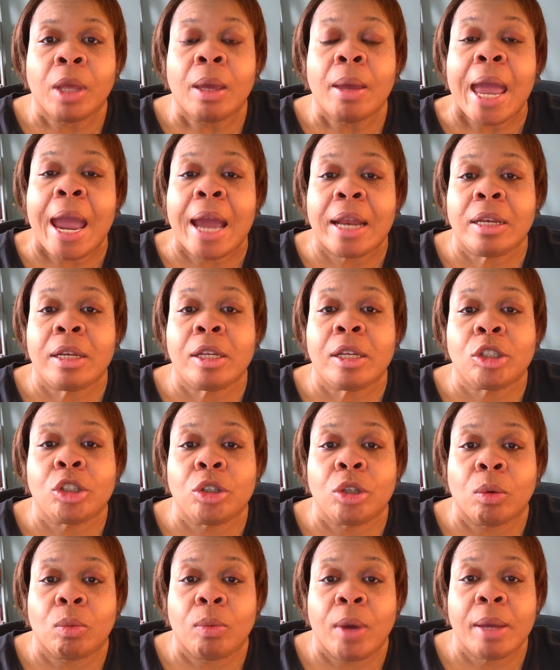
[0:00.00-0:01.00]
adding it to
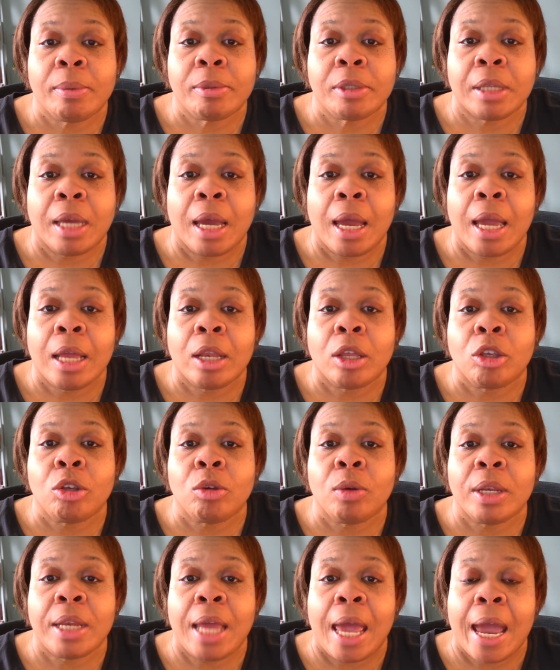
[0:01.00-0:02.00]
your website. You
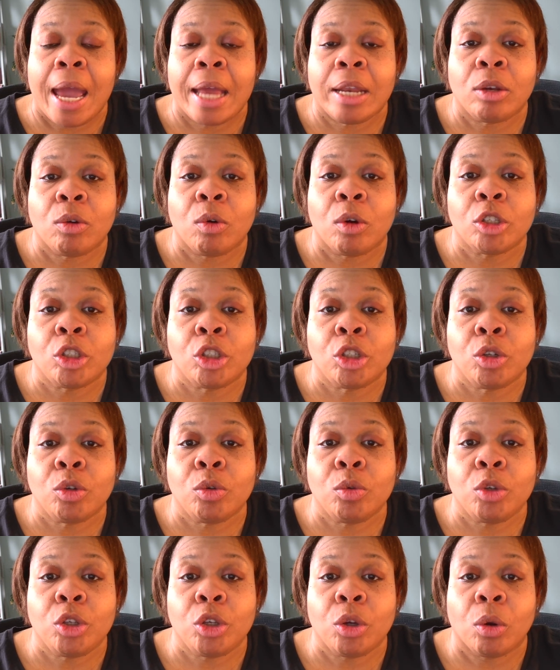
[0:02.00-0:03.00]
can add it onto
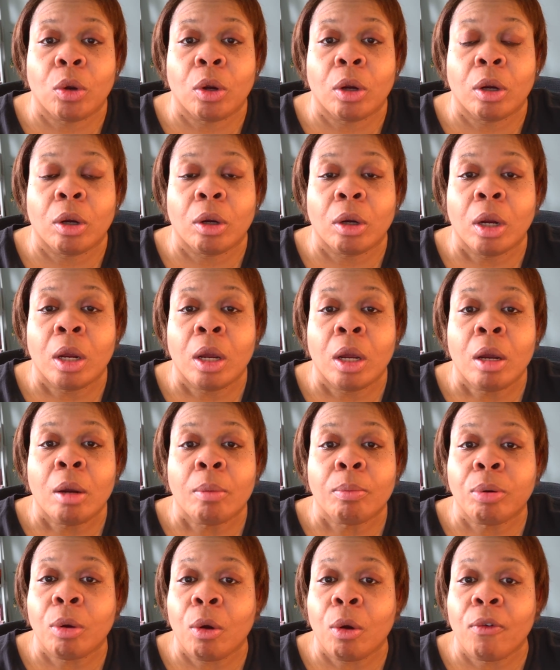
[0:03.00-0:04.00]
your
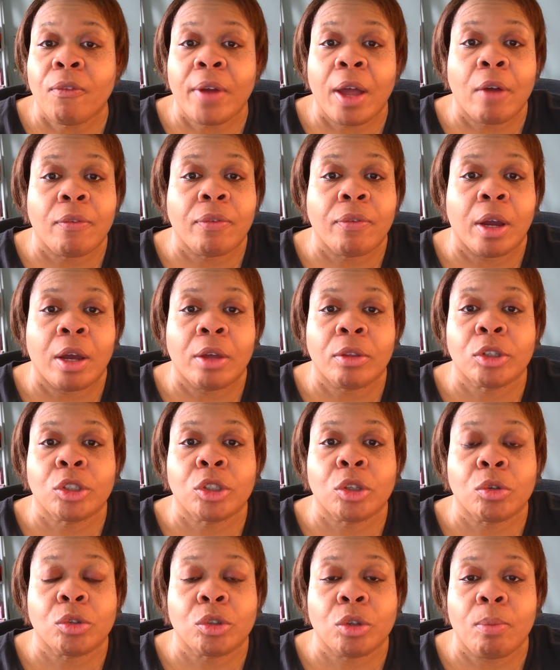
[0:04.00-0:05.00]
profile for other
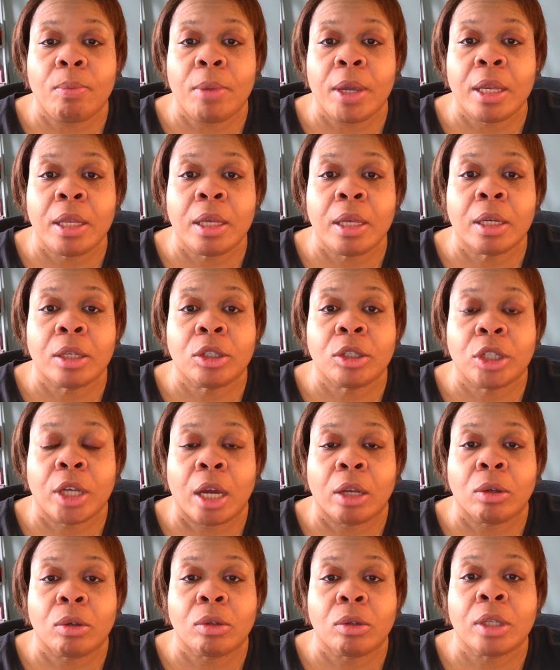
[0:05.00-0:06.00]
social media
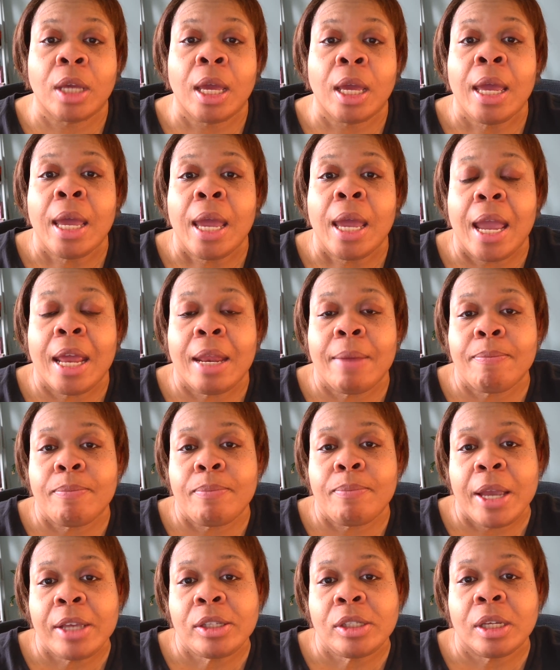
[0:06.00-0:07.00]
channels, and
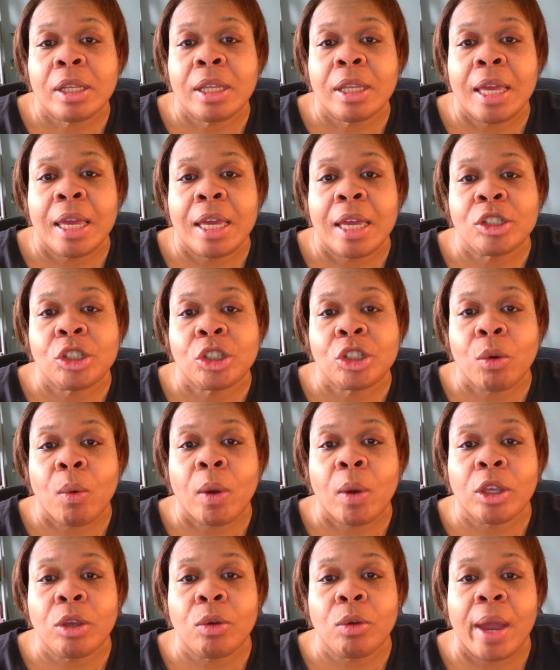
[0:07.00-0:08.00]
basically it's
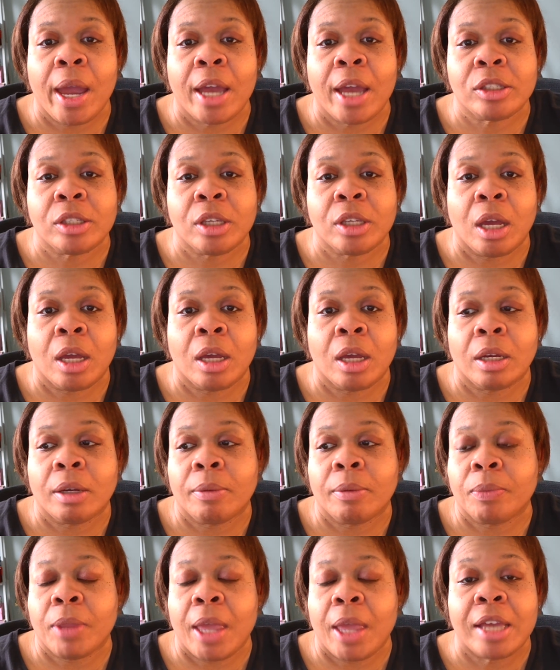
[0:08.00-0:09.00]
showing you as
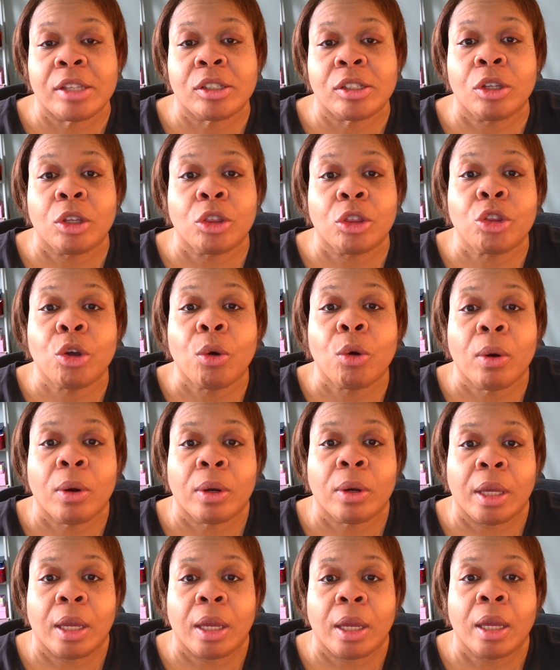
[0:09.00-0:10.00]
an
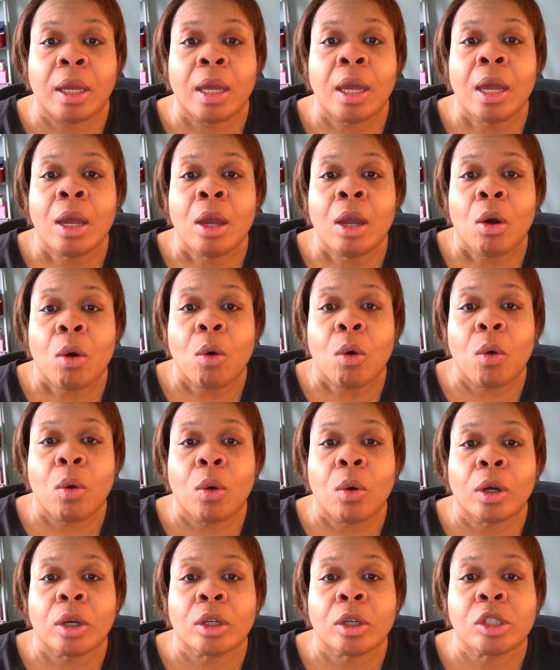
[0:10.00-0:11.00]
authority
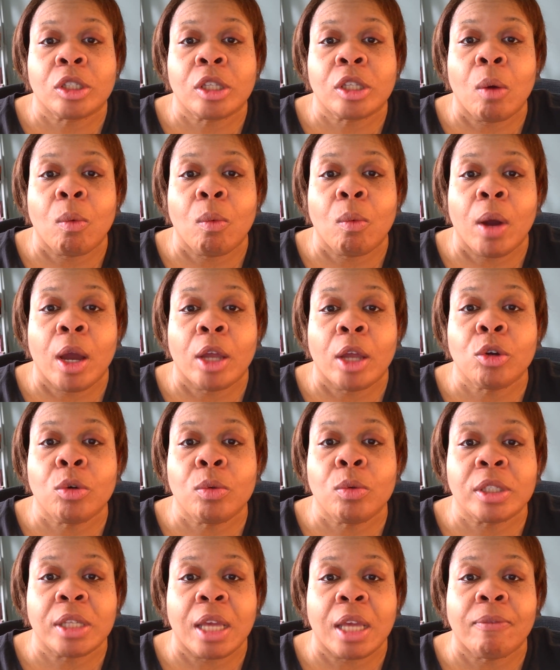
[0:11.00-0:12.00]
or someone who
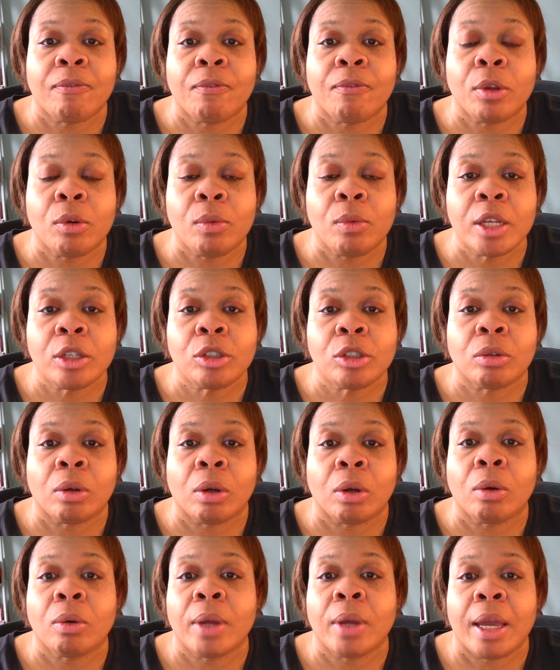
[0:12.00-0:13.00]
is
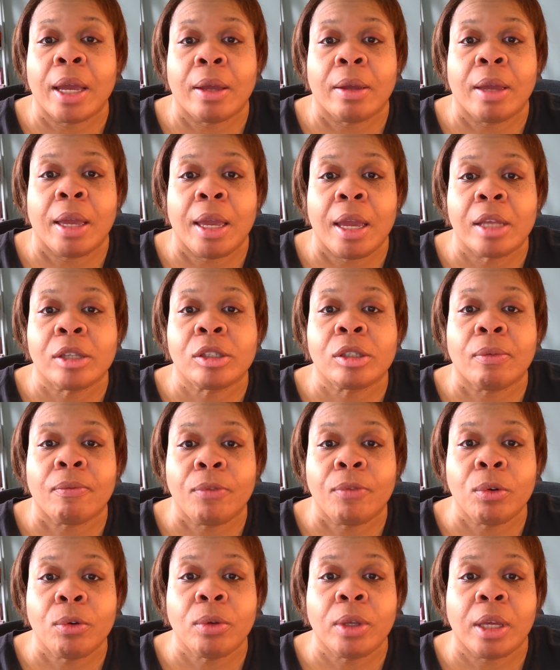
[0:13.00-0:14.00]
influential, hence
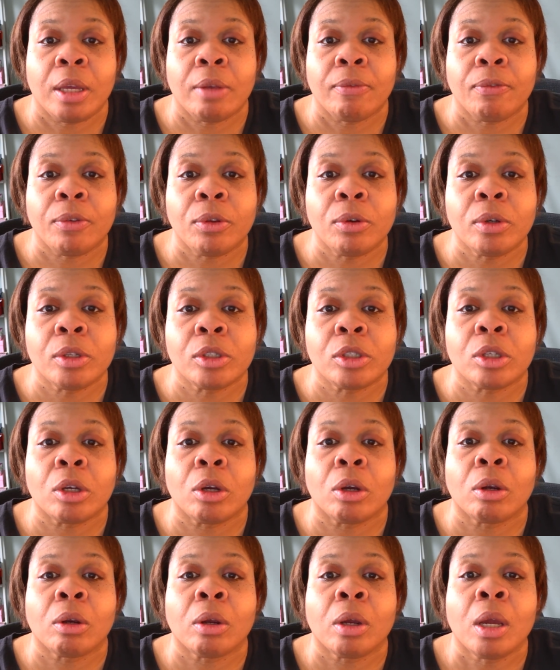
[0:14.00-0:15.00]
foodie
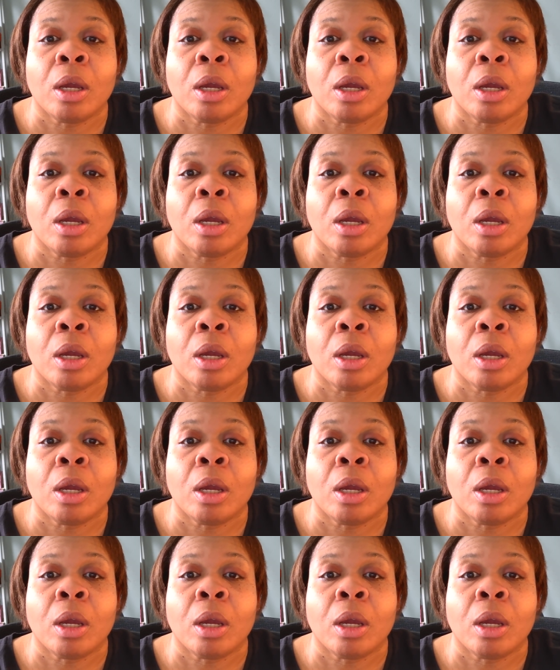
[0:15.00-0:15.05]
influencer,